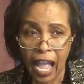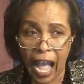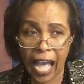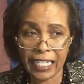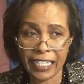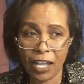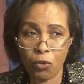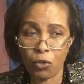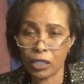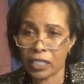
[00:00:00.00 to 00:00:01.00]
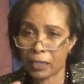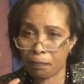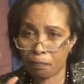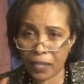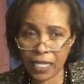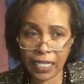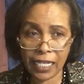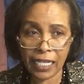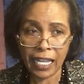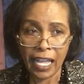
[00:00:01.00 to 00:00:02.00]
and they will
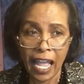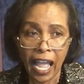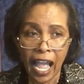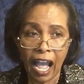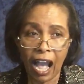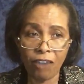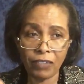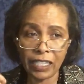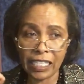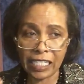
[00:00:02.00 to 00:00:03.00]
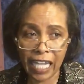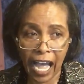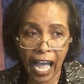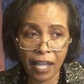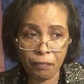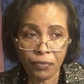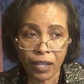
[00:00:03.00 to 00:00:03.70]
speak over the sky,